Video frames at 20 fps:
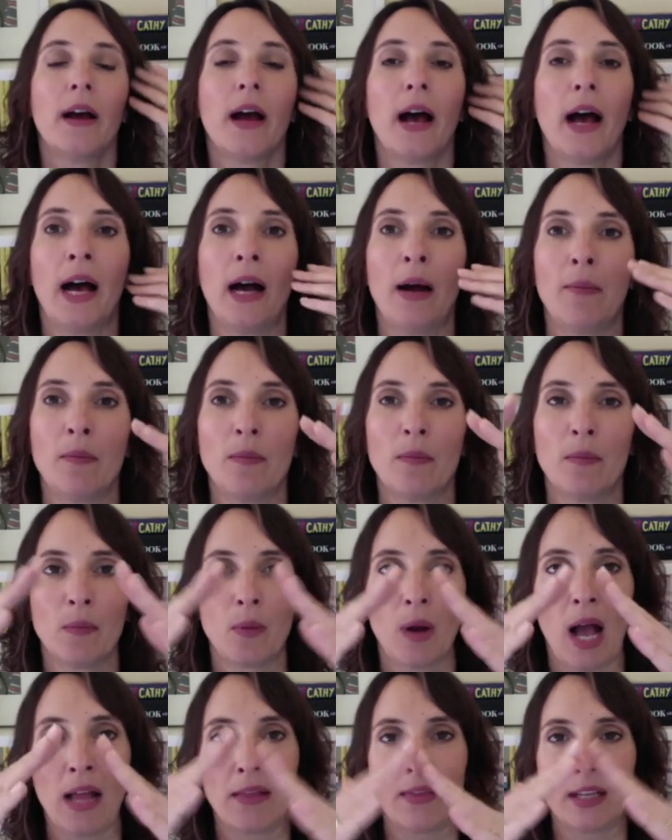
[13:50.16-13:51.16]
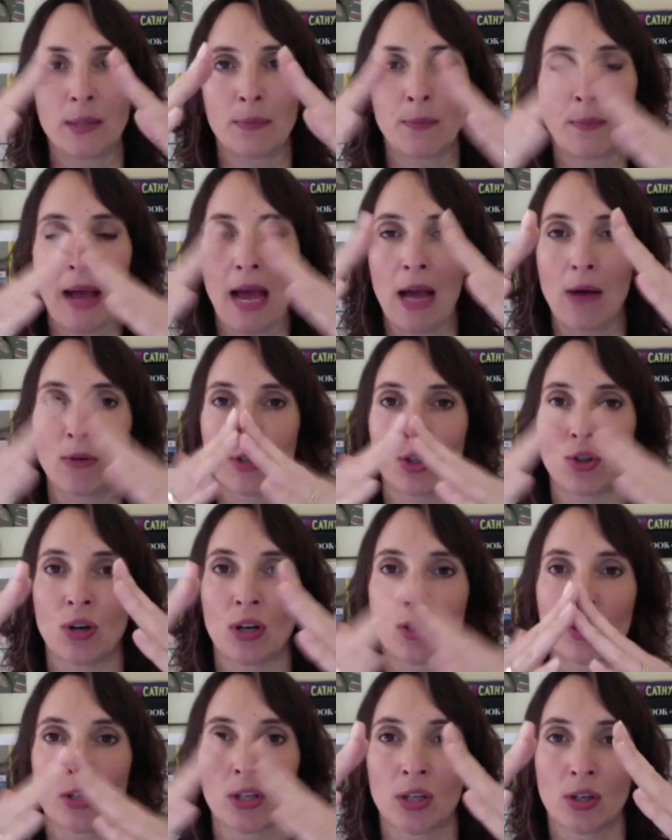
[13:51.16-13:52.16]
um, and this power
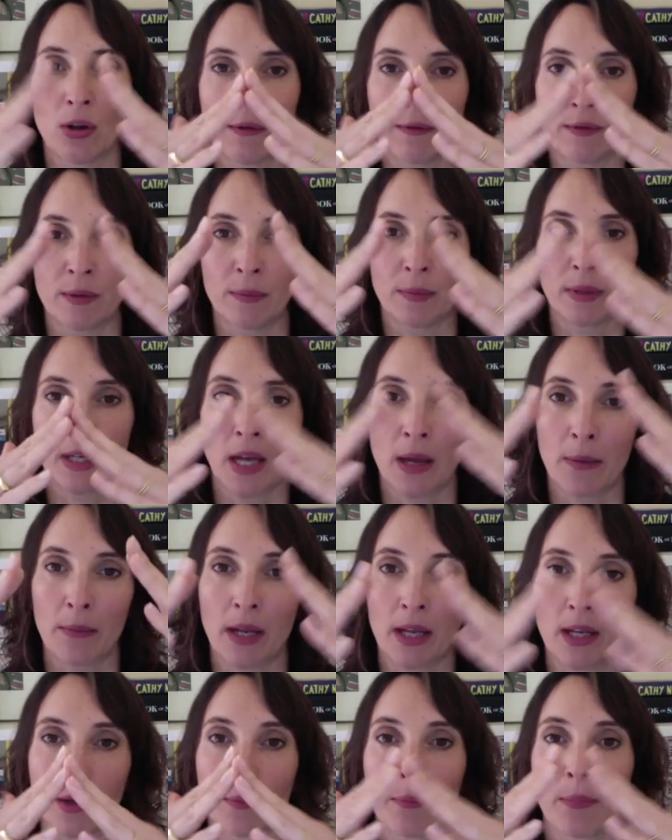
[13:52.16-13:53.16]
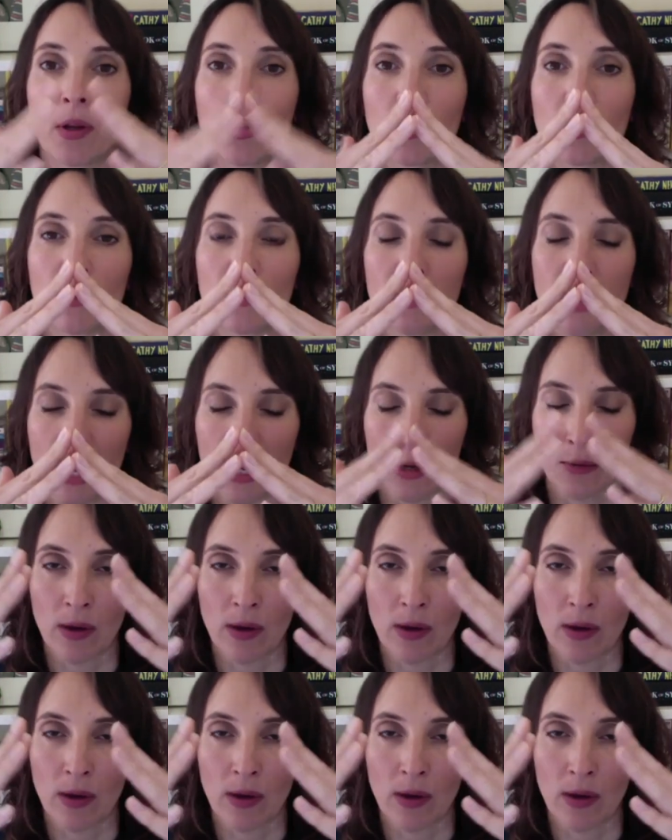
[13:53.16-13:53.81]
structure can often become like a bottleneck